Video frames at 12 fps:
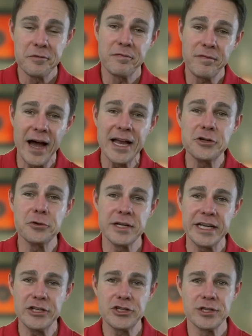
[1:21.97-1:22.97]
find your
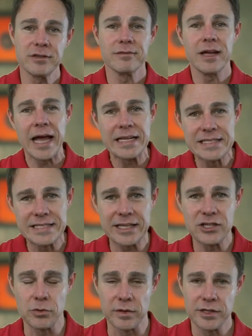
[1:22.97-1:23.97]
niche and stick
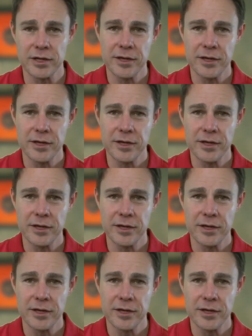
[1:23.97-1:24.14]
to it.